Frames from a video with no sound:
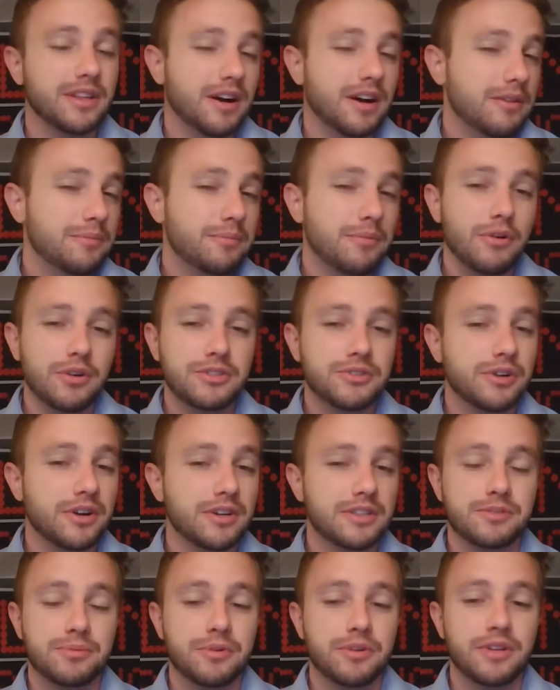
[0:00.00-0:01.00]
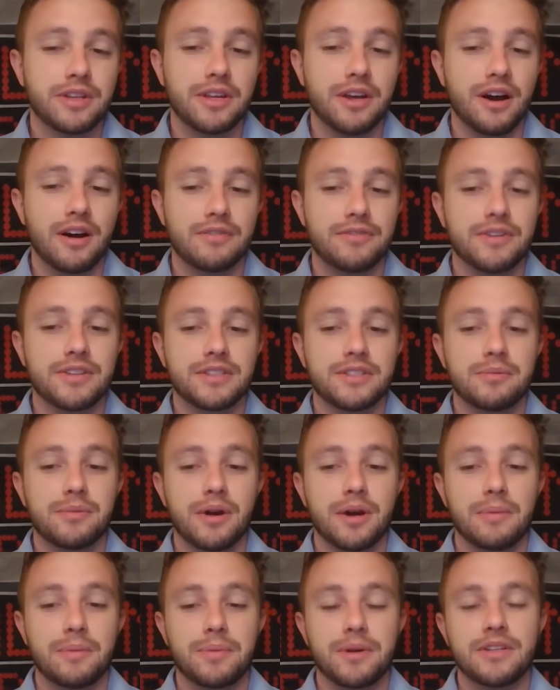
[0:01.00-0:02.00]
The more trustworthy offense, in
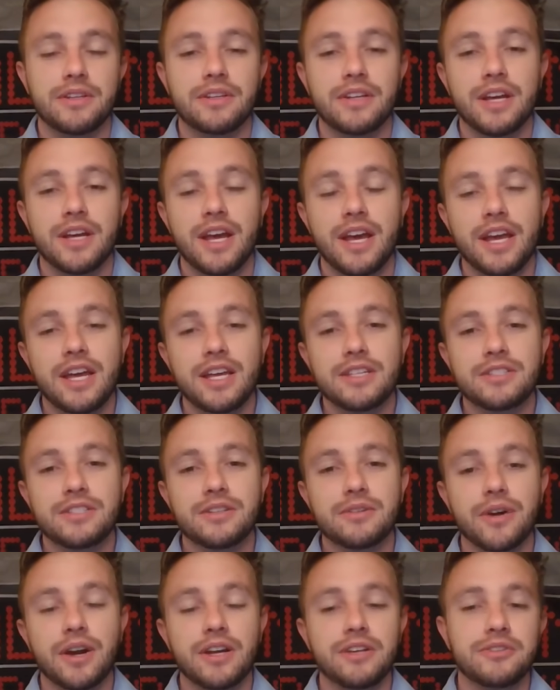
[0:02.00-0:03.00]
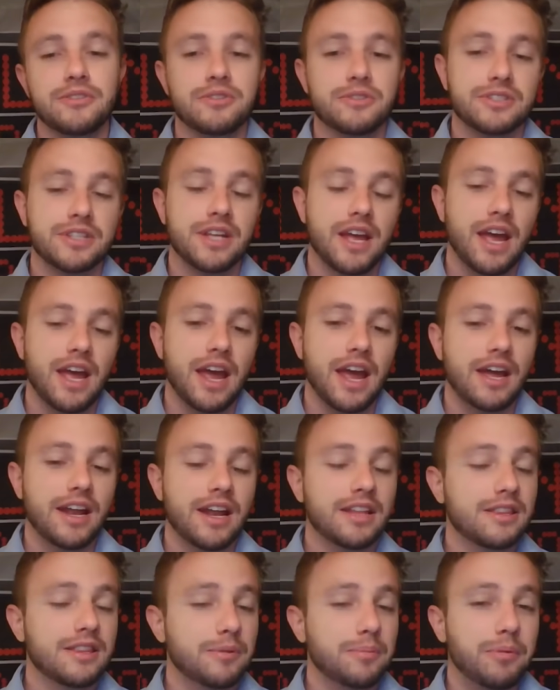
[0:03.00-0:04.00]
my opinion, is the Rangers. And
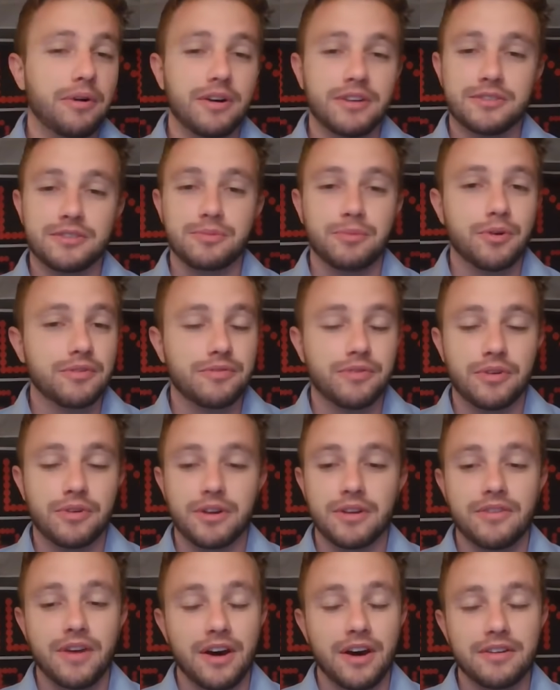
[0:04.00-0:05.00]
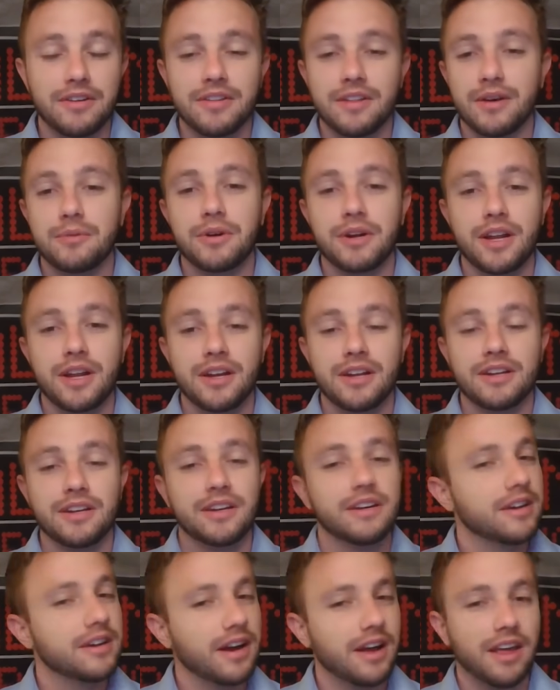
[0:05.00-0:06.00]
at the plus 140 value that we're
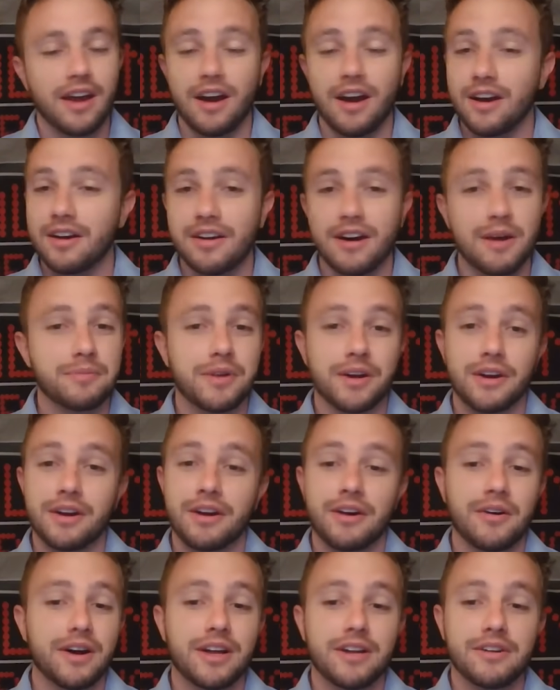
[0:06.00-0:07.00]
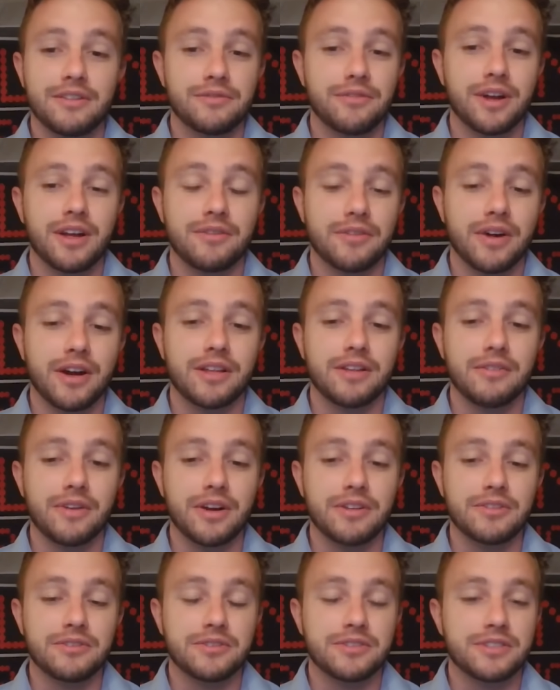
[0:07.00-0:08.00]
getting, yeah, I'm going to go ahead and, and, ride the
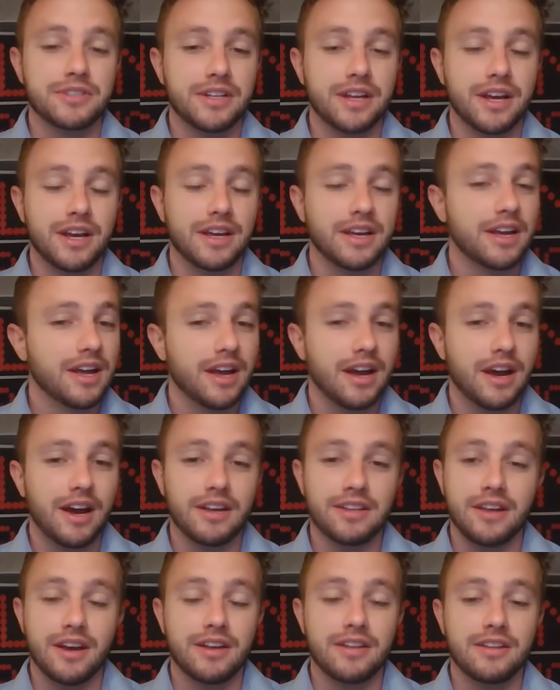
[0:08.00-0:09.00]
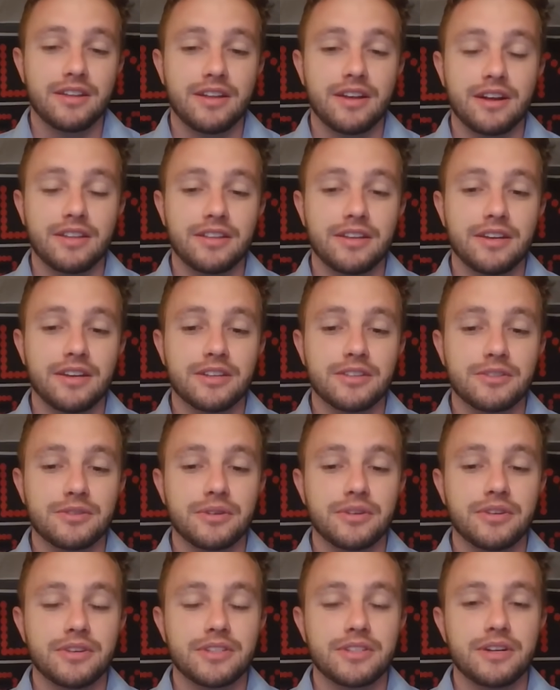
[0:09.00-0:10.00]
Rangers today. I, I, and I think it's a
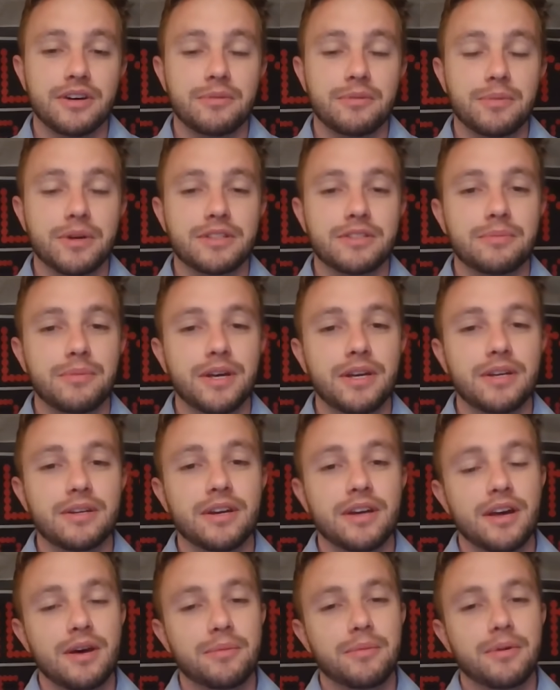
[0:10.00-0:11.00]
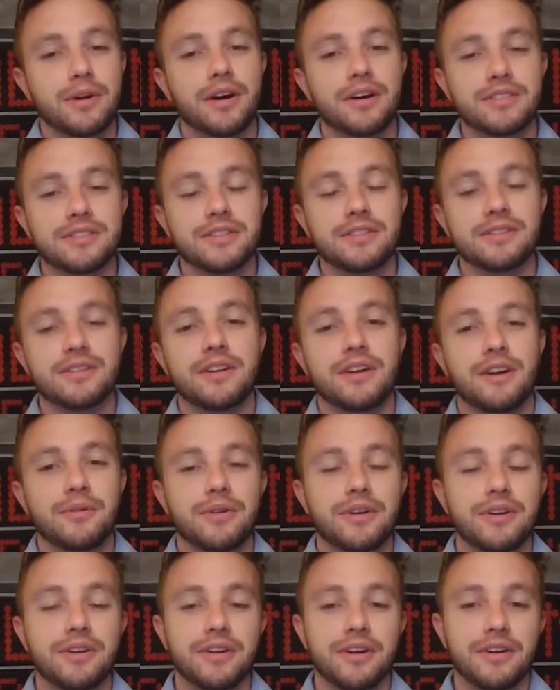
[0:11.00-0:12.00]
really solid bet to make. But Austin,
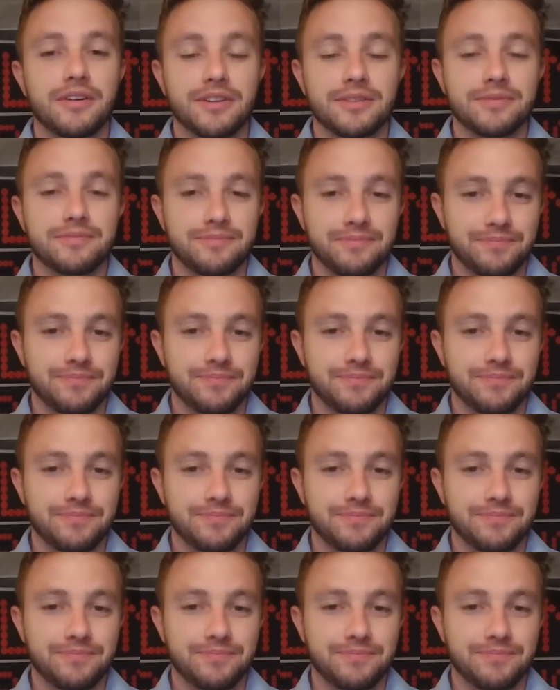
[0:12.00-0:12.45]
where are you going?